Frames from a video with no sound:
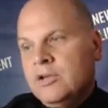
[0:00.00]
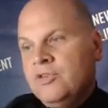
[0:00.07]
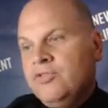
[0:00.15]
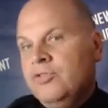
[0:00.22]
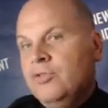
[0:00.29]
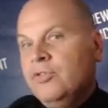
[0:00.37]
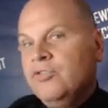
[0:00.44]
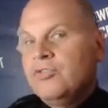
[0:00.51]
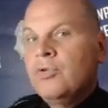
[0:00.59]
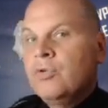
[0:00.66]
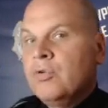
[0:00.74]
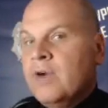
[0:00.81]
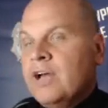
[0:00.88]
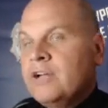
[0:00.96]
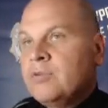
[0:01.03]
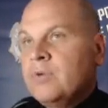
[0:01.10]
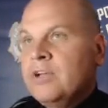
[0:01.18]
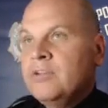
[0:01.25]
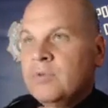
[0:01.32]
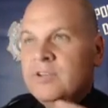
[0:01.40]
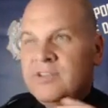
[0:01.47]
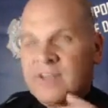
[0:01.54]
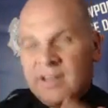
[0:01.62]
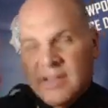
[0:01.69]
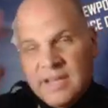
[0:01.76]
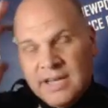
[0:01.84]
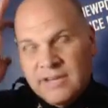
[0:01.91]
as soon as school graduates, which
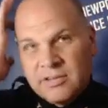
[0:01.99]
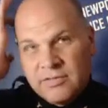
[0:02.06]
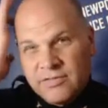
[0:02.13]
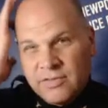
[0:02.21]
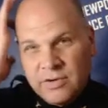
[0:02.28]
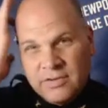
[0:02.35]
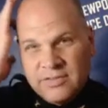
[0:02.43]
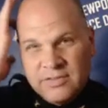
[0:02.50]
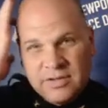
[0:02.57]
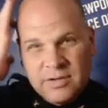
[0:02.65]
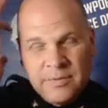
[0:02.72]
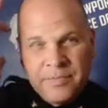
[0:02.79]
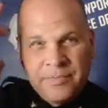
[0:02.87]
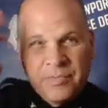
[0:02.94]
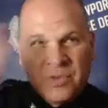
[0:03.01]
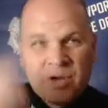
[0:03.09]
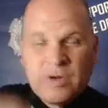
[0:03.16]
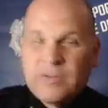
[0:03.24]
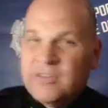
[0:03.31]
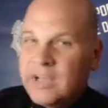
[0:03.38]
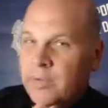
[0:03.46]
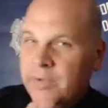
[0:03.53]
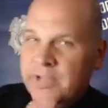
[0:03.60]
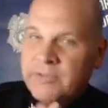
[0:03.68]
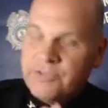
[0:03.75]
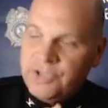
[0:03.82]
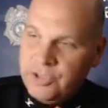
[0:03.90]
I think is the first or second
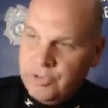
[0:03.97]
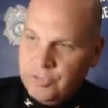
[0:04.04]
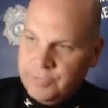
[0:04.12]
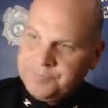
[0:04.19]
week of June.